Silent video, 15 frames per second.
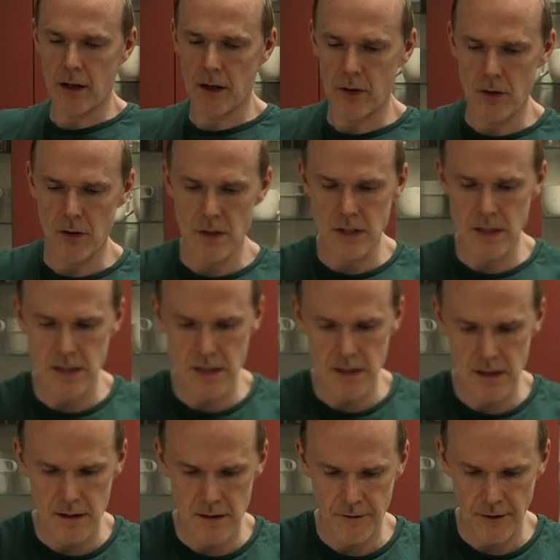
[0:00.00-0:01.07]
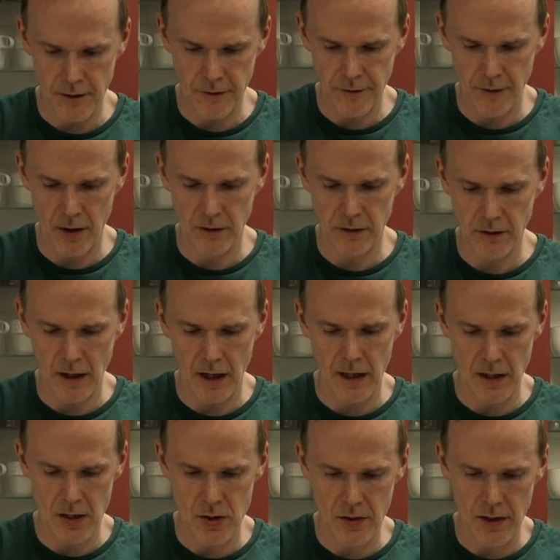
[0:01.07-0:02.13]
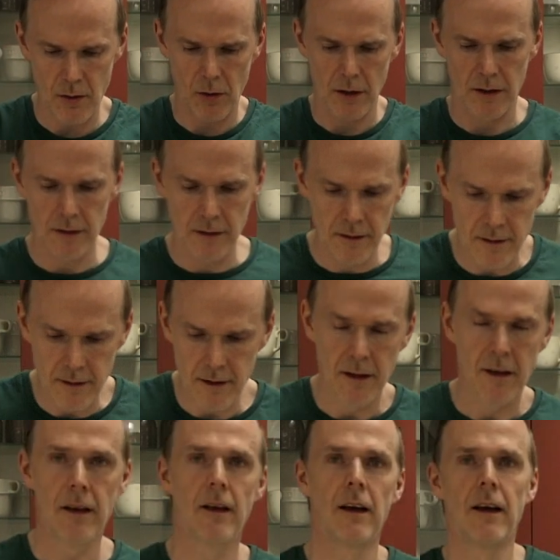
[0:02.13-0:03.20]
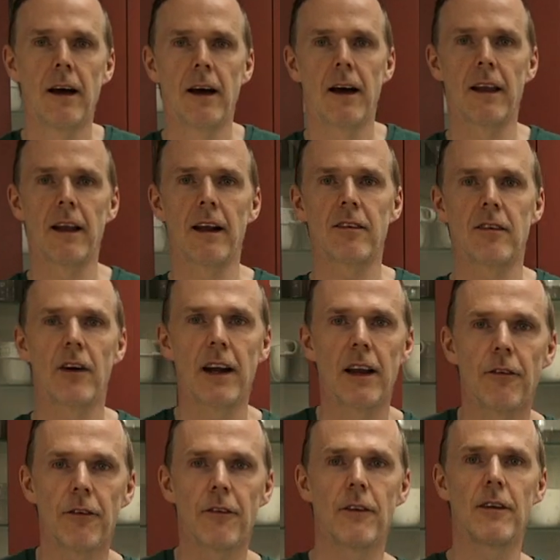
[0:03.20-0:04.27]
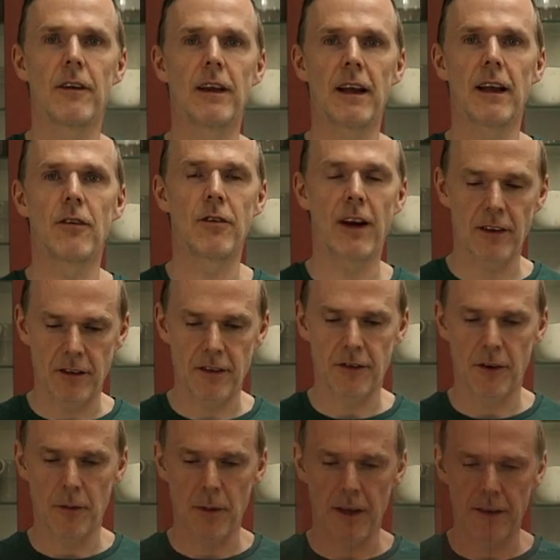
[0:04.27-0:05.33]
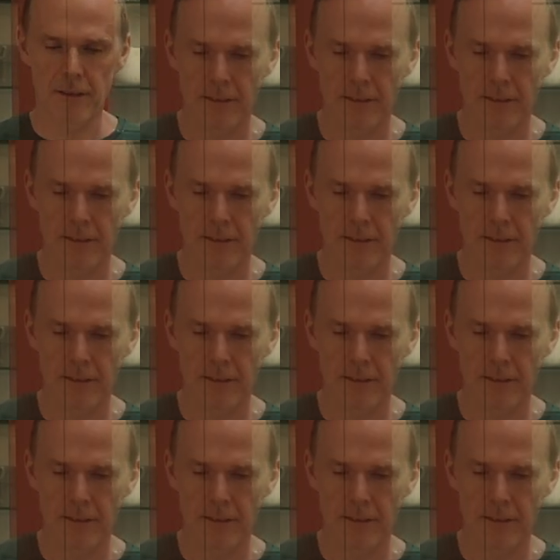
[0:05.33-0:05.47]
used for the first stage on that one, and let's let it rest for a bit.